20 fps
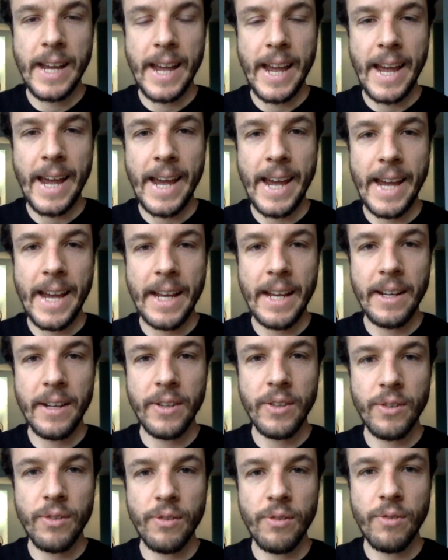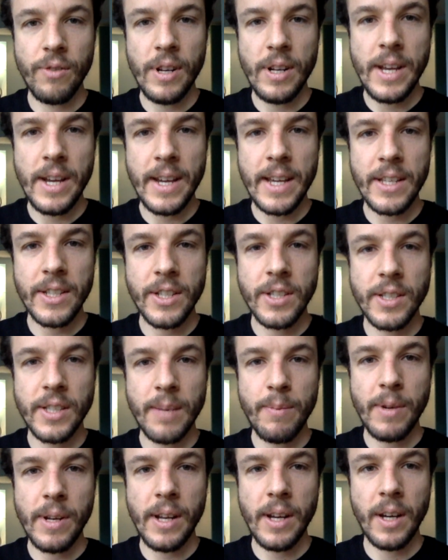And really, I guess to
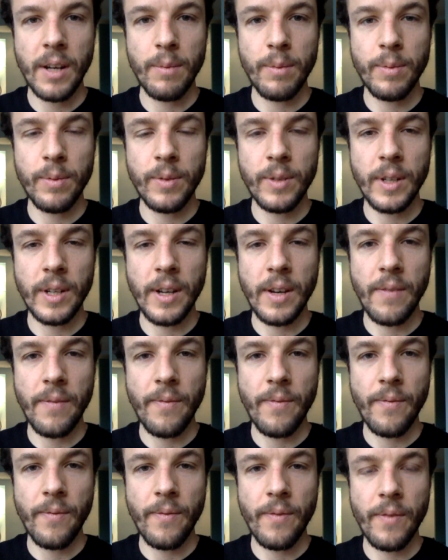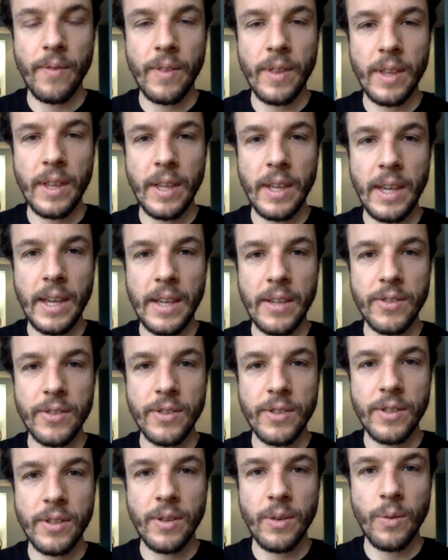sum it up,
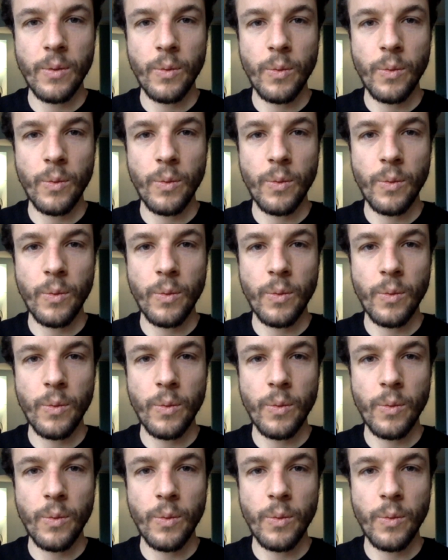is that